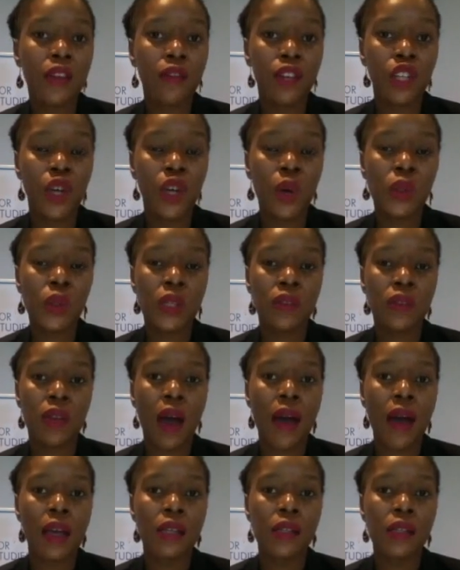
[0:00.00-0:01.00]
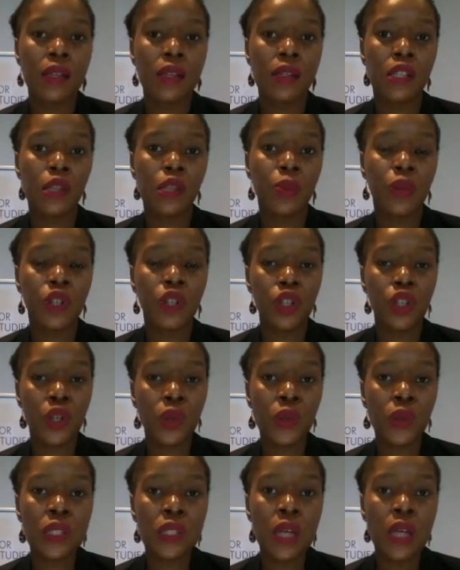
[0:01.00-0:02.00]
videos that the ISS has
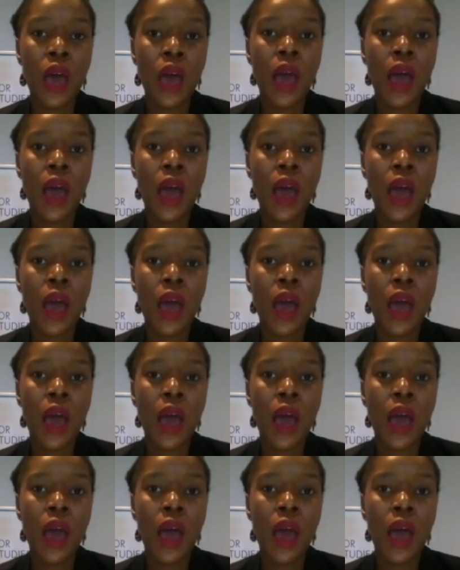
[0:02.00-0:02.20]
produced.